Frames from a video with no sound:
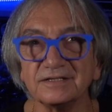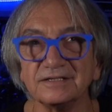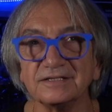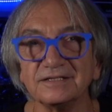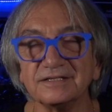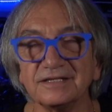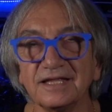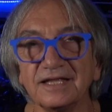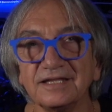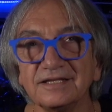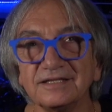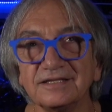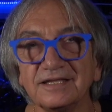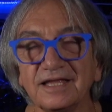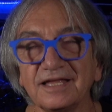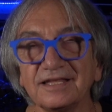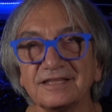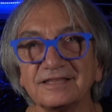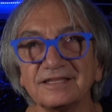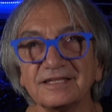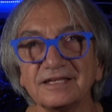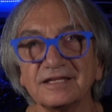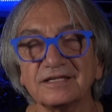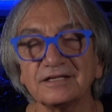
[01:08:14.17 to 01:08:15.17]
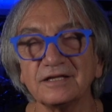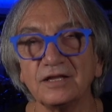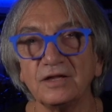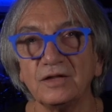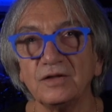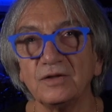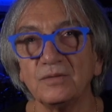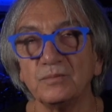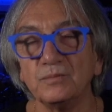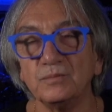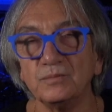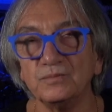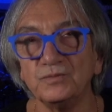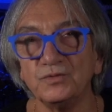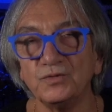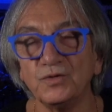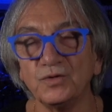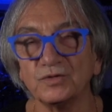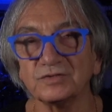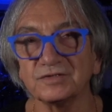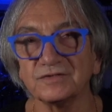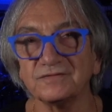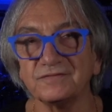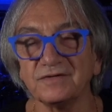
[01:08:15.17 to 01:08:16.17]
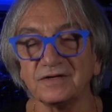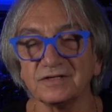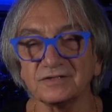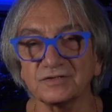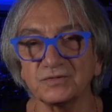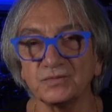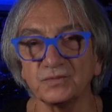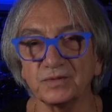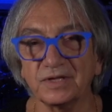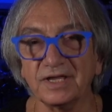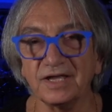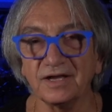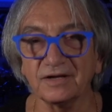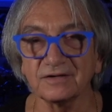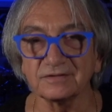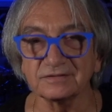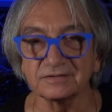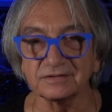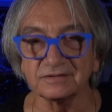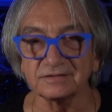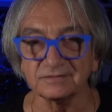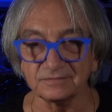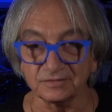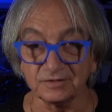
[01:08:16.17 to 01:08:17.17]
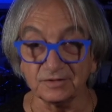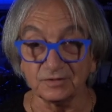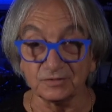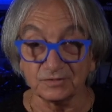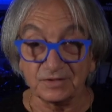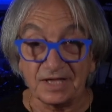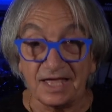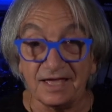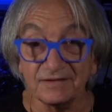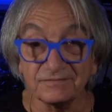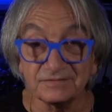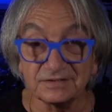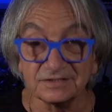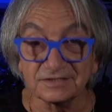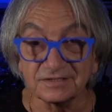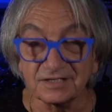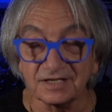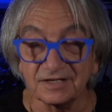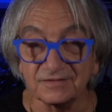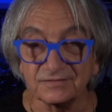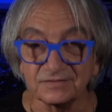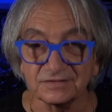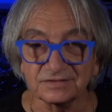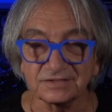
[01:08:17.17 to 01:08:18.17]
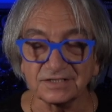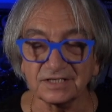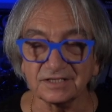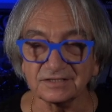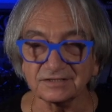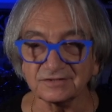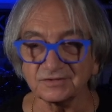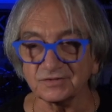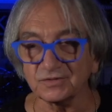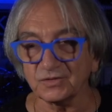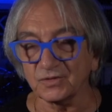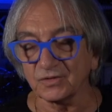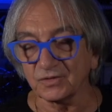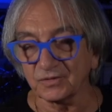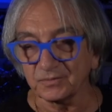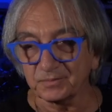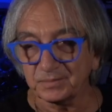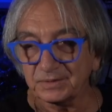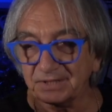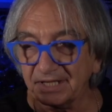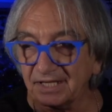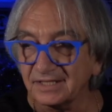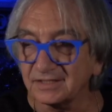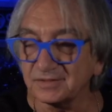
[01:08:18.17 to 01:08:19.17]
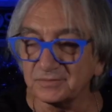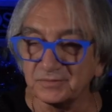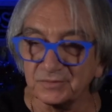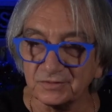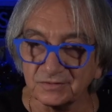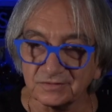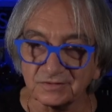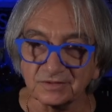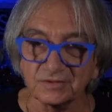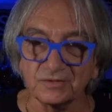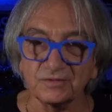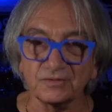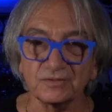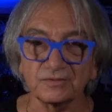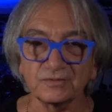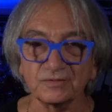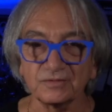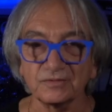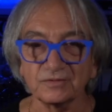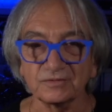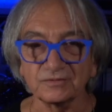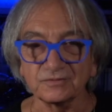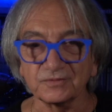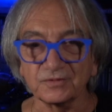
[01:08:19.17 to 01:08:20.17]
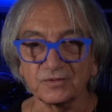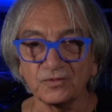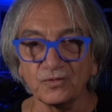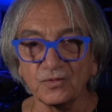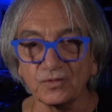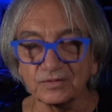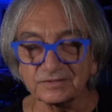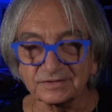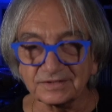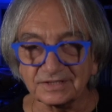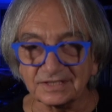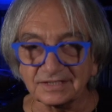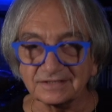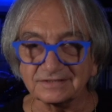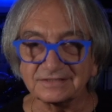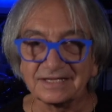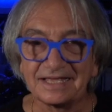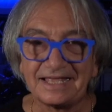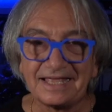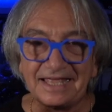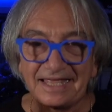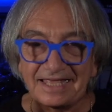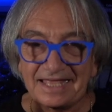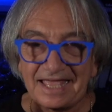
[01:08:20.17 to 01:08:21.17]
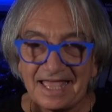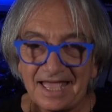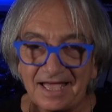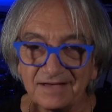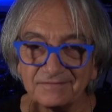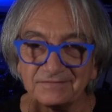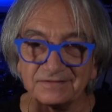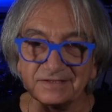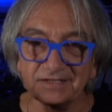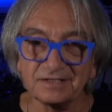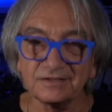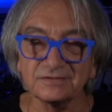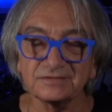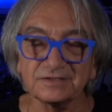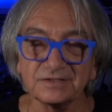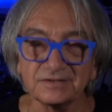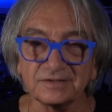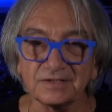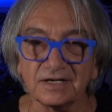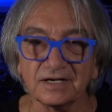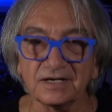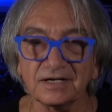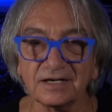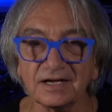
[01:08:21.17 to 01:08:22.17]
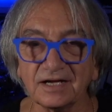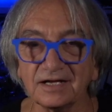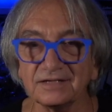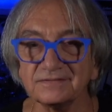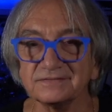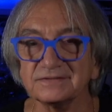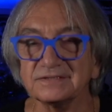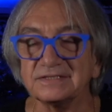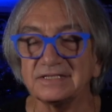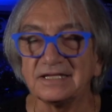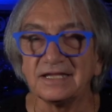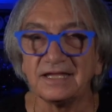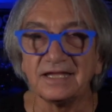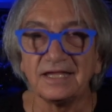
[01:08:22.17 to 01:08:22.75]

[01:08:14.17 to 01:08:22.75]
And and I think those of us who care to you know to have these conversations or play the music or or record things, have it out there and archive it,